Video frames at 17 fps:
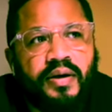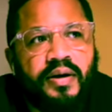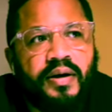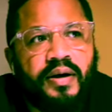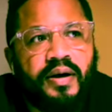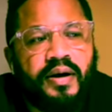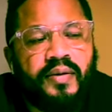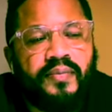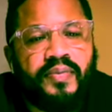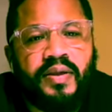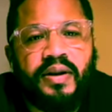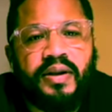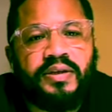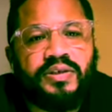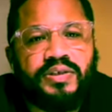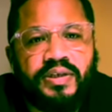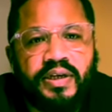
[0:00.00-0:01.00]
uh, then
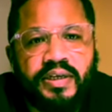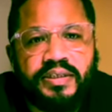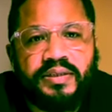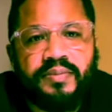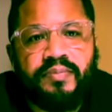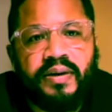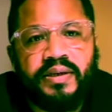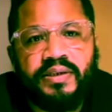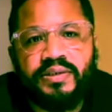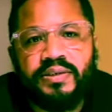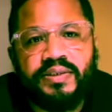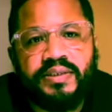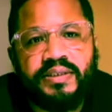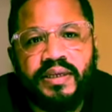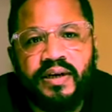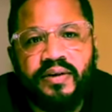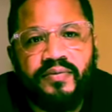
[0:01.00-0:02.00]
it just makes you
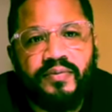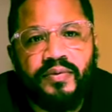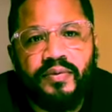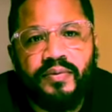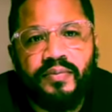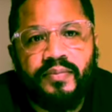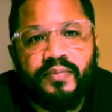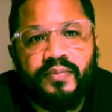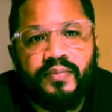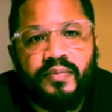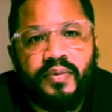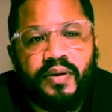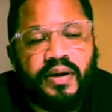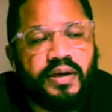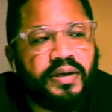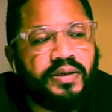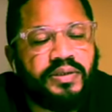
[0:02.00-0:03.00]
safer.
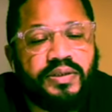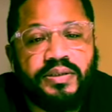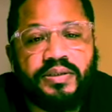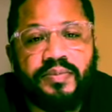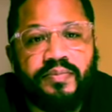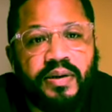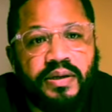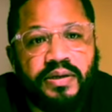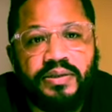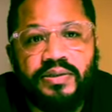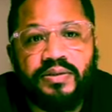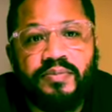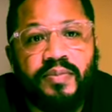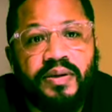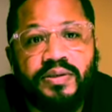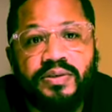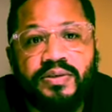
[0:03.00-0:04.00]
Like it just
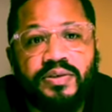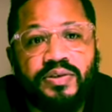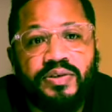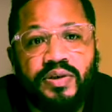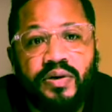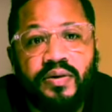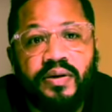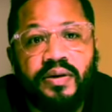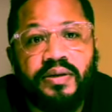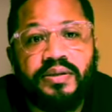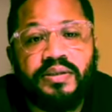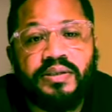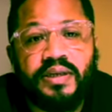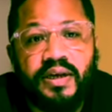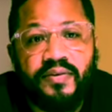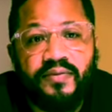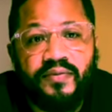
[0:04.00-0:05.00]
makes makes the journey
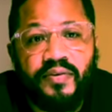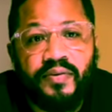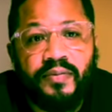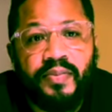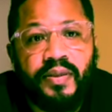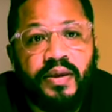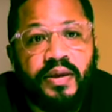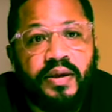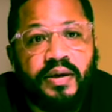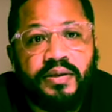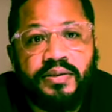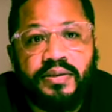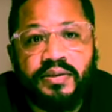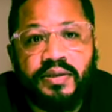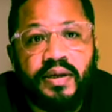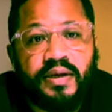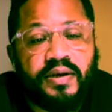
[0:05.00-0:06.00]
safer.
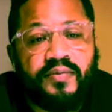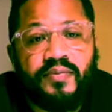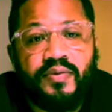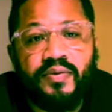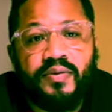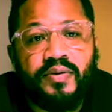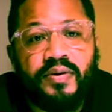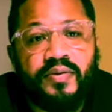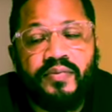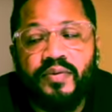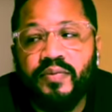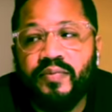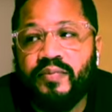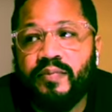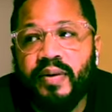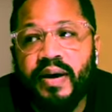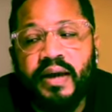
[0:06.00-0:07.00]
This is like if you're if
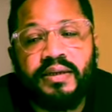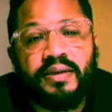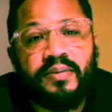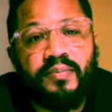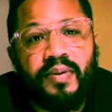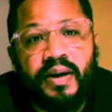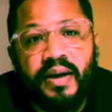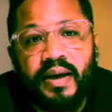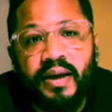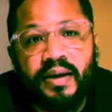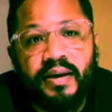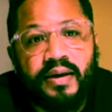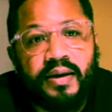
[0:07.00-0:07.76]
you're back to back